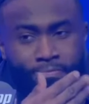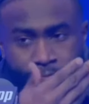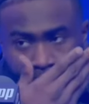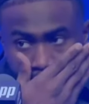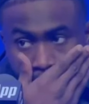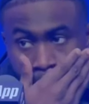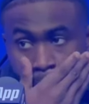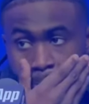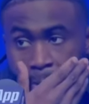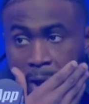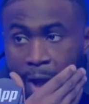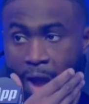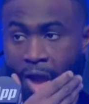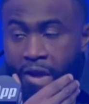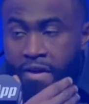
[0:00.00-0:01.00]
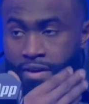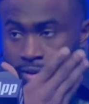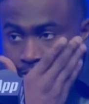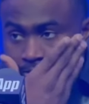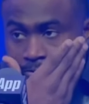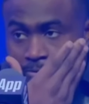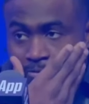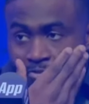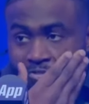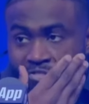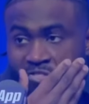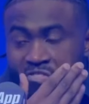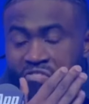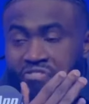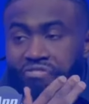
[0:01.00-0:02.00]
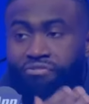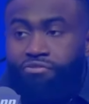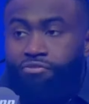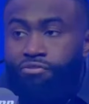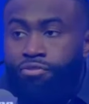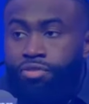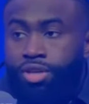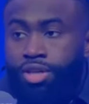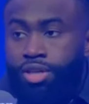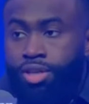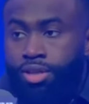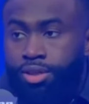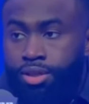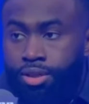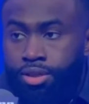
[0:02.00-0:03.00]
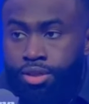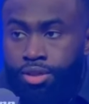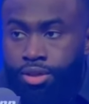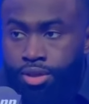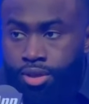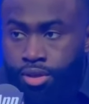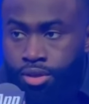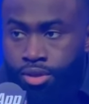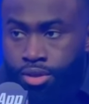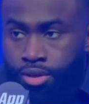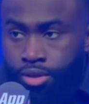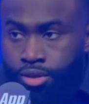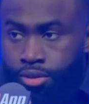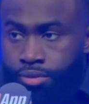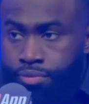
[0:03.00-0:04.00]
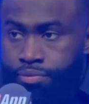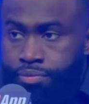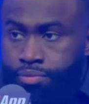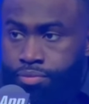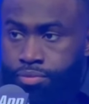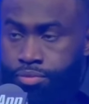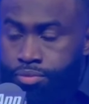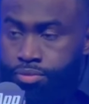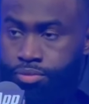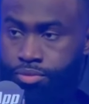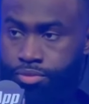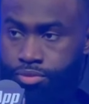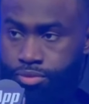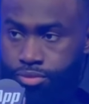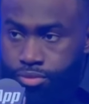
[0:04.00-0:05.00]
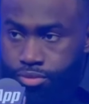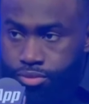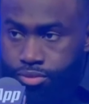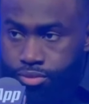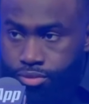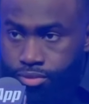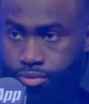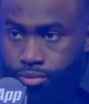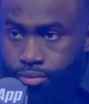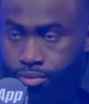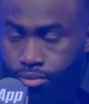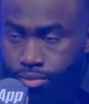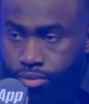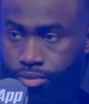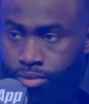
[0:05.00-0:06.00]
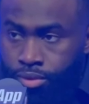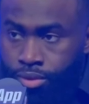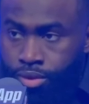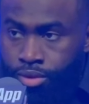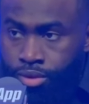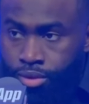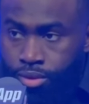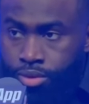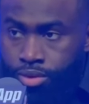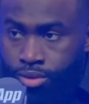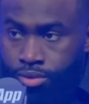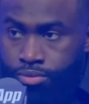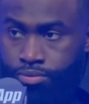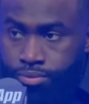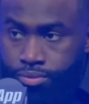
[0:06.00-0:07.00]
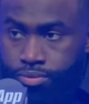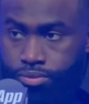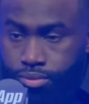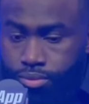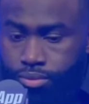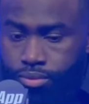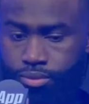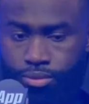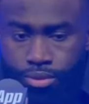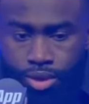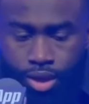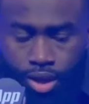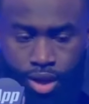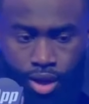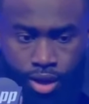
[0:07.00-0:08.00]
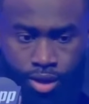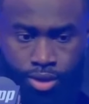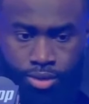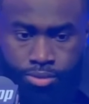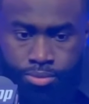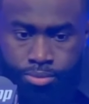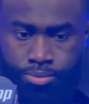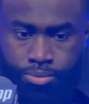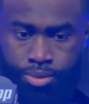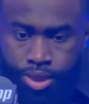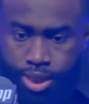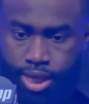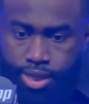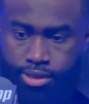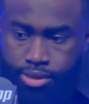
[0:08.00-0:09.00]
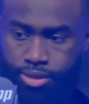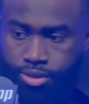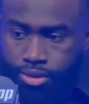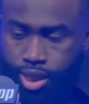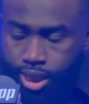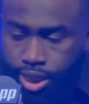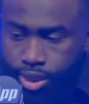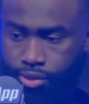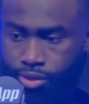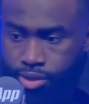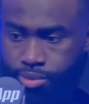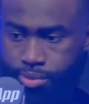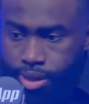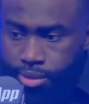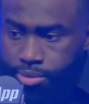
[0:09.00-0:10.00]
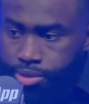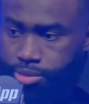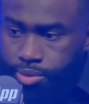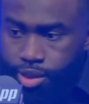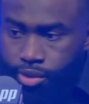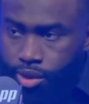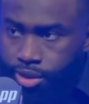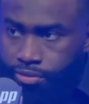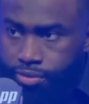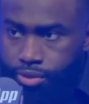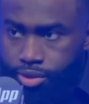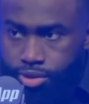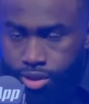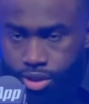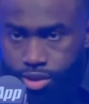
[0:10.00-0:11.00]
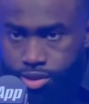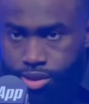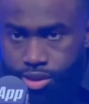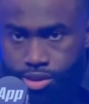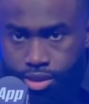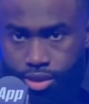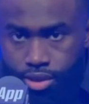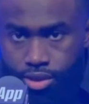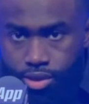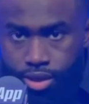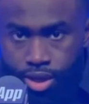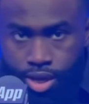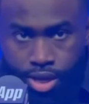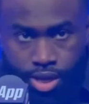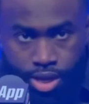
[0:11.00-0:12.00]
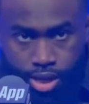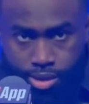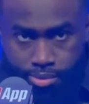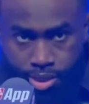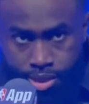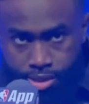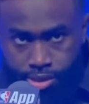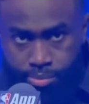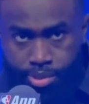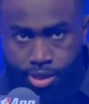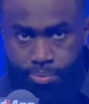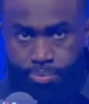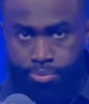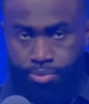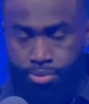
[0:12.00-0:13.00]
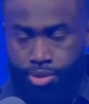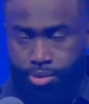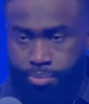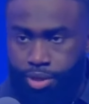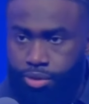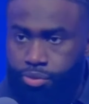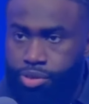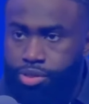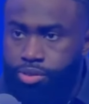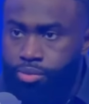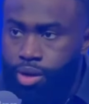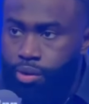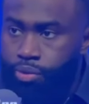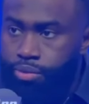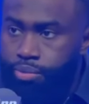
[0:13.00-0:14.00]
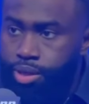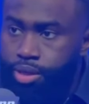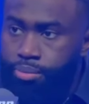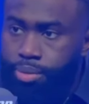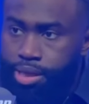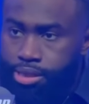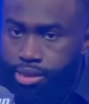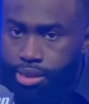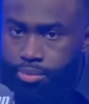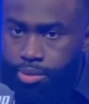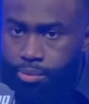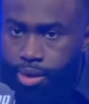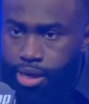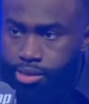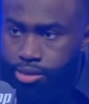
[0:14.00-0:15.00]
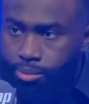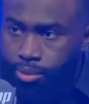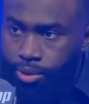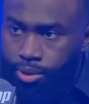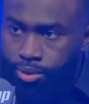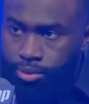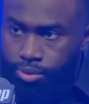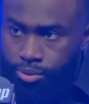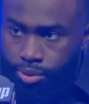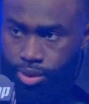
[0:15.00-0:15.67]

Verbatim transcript: with the way he protects the rim and plays in the middle of the floor. Do you see it that way that you guys are a, a complete top-to-bottom team now because he's back? Um, yes, I think Kristaps has been great for us all season long. I mean, it's a big, a big reason why we've been the best team in basketball,